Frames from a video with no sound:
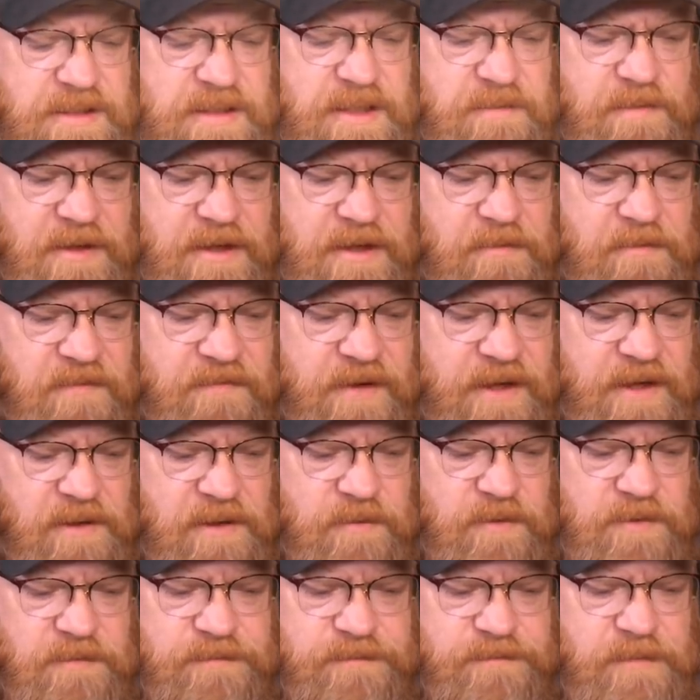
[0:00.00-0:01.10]
they become
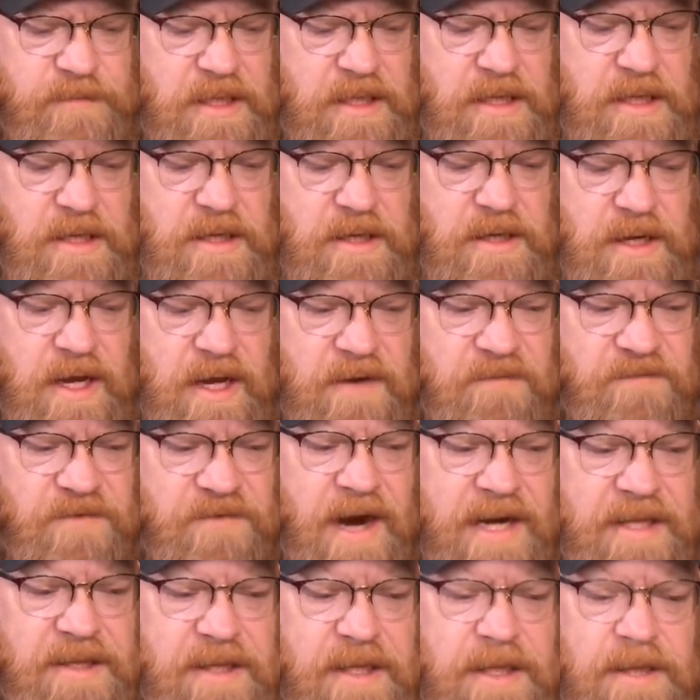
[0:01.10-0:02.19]
available. And
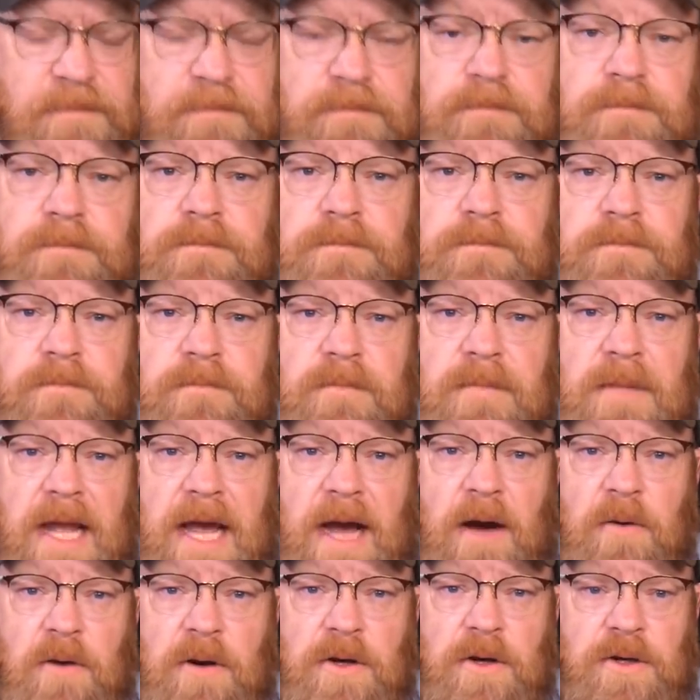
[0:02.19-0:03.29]
finally,
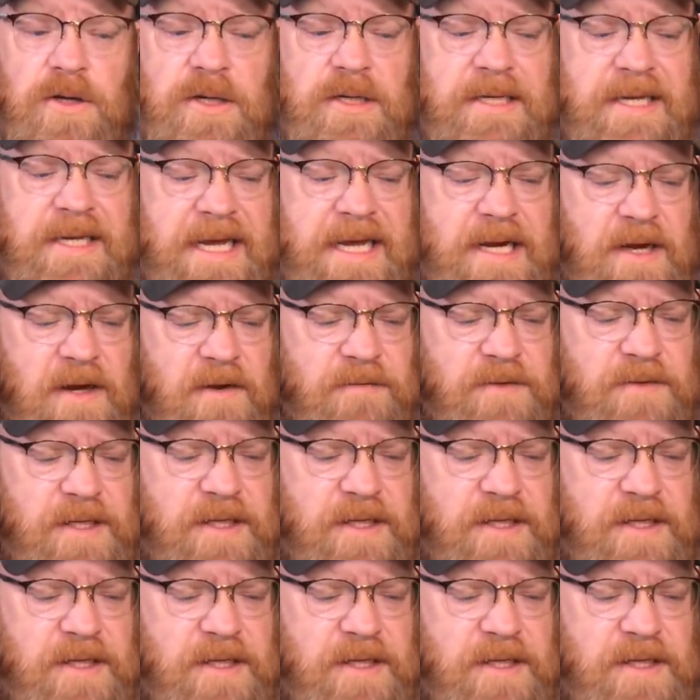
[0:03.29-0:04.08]
our good deed of the